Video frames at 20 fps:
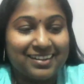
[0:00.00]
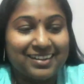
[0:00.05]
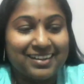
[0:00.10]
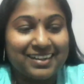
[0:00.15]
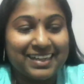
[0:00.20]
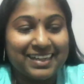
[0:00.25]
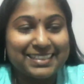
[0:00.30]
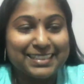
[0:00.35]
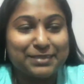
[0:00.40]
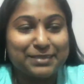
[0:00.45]

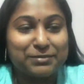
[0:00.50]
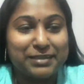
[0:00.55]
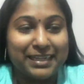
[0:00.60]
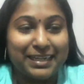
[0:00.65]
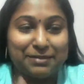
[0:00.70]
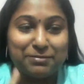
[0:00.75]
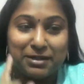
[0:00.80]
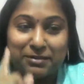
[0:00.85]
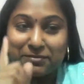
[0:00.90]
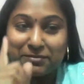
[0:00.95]
Hi,
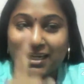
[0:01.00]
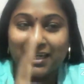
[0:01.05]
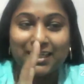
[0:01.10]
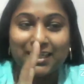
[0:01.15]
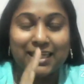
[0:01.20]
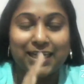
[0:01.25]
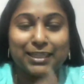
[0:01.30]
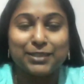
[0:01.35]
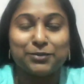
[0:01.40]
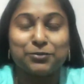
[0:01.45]
Shabana ma'am.
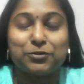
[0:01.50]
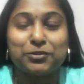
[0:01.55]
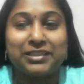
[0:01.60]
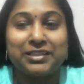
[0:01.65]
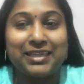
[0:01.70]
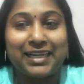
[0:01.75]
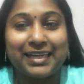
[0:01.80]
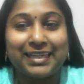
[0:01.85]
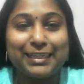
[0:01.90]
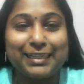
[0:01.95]
I
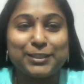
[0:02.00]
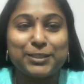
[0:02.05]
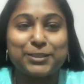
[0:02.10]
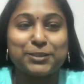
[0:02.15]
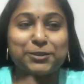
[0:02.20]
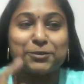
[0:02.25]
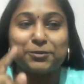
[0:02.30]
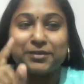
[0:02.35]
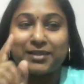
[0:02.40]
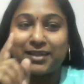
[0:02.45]
would like
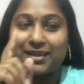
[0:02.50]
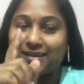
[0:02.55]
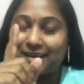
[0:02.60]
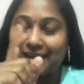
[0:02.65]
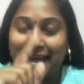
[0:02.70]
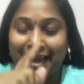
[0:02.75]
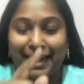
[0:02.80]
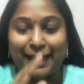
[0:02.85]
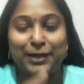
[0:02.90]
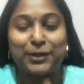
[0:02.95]
to
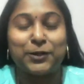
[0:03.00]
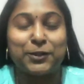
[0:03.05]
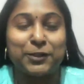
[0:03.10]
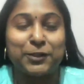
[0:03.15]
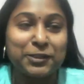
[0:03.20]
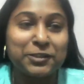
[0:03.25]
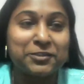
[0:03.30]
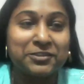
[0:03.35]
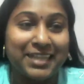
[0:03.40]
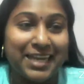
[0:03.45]
add
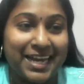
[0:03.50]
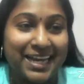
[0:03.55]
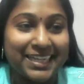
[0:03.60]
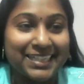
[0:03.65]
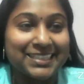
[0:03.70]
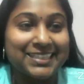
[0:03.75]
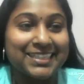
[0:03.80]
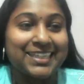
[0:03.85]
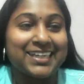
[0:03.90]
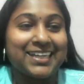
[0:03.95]
on to
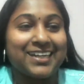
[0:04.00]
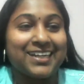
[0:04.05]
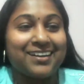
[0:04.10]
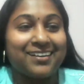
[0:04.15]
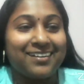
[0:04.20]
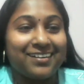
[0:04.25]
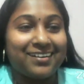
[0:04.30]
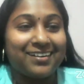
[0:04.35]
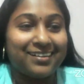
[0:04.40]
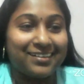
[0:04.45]
that.
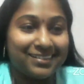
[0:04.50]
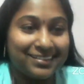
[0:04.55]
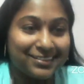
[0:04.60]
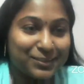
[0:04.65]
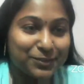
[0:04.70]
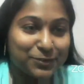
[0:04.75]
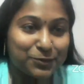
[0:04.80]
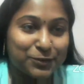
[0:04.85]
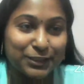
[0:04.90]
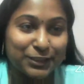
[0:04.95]

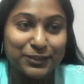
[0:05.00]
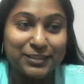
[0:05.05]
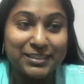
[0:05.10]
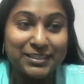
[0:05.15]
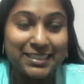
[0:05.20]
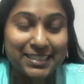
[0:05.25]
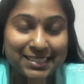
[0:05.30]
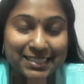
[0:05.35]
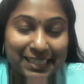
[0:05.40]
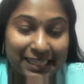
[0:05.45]
What you
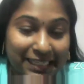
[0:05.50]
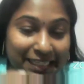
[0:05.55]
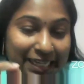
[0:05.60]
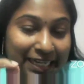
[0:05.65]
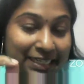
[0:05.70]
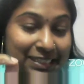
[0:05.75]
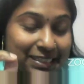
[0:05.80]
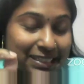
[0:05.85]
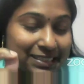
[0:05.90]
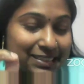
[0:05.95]
just said,
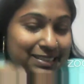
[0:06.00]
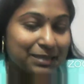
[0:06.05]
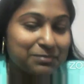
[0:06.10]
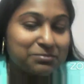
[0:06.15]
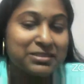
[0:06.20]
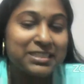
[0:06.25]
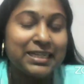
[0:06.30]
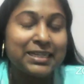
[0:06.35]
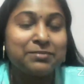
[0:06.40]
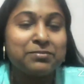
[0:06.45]

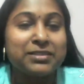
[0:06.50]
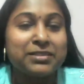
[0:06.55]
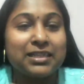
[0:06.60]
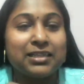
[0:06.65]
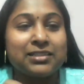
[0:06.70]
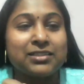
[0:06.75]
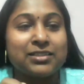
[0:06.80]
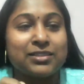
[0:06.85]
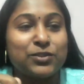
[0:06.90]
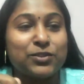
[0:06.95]
sometimes
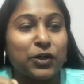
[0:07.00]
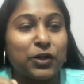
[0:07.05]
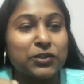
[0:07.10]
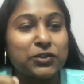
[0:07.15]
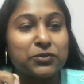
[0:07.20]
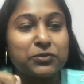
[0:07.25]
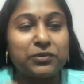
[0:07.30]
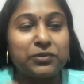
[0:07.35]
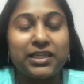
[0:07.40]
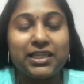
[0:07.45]
it's
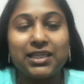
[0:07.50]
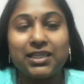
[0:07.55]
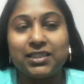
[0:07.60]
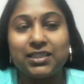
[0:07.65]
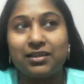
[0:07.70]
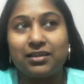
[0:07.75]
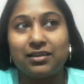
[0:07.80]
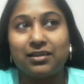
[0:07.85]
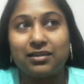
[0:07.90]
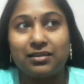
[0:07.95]
not only
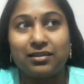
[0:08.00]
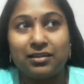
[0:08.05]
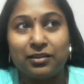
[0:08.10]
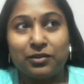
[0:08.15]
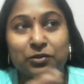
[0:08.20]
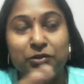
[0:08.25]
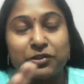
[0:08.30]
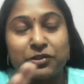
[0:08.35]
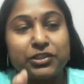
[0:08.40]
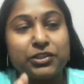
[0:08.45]
the
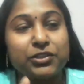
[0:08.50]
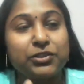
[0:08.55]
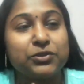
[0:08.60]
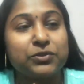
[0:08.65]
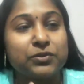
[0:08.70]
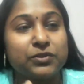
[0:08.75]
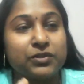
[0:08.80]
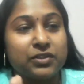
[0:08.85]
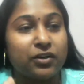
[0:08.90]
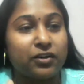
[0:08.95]
ego
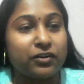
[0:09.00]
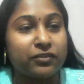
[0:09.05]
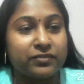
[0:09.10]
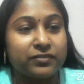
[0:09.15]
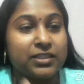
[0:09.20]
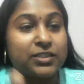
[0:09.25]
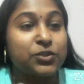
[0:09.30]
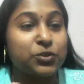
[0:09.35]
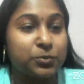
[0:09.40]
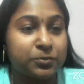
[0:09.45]
issues of
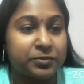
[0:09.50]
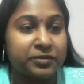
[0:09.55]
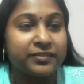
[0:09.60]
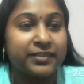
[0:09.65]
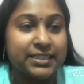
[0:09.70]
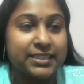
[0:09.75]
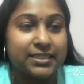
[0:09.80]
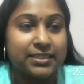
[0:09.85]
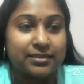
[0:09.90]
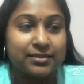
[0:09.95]
the
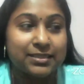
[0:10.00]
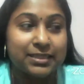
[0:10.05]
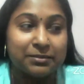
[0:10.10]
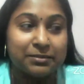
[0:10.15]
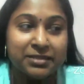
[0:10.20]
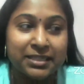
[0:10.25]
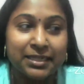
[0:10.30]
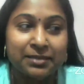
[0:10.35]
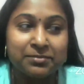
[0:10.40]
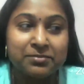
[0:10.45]
supervisor.
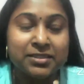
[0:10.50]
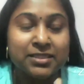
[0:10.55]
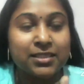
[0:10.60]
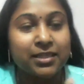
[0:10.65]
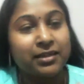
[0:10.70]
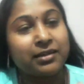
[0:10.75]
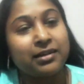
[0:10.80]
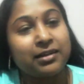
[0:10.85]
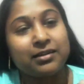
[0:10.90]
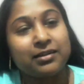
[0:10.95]
Sometimes
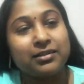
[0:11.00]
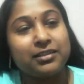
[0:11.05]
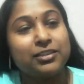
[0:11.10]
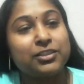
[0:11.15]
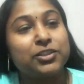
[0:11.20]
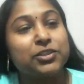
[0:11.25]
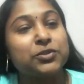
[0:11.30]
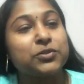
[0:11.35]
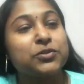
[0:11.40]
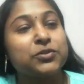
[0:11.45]
there are
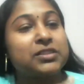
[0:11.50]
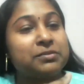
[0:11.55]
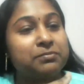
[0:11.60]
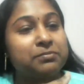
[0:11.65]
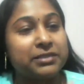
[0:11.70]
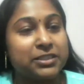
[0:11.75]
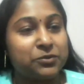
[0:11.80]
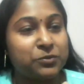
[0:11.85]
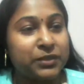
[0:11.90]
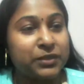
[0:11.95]
issues
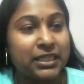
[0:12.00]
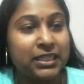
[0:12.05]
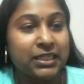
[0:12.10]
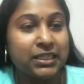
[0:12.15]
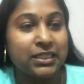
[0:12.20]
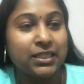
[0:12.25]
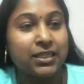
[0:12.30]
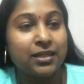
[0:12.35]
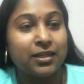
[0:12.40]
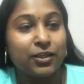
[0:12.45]

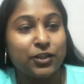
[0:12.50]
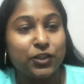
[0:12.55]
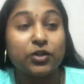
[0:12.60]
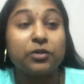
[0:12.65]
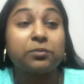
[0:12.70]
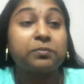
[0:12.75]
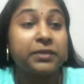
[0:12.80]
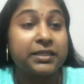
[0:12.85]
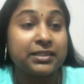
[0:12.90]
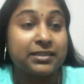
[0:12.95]
between
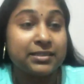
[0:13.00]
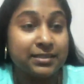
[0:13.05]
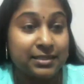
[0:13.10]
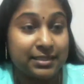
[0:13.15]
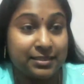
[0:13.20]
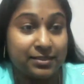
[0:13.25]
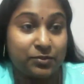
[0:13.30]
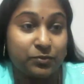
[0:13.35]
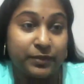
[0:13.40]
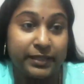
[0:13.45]
your peers
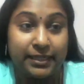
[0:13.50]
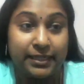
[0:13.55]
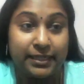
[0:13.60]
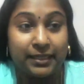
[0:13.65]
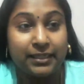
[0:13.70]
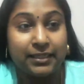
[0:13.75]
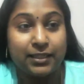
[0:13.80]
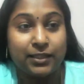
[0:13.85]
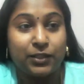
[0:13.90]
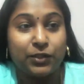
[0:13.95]
as well.
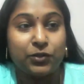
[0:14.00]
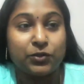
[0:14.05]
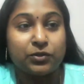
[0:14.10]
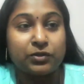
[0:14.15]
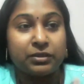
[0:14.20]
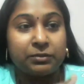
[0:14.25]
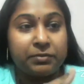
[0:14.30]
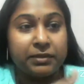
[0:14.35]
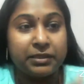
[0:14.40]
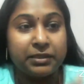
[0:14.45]
You know,
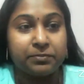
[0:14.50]
yes.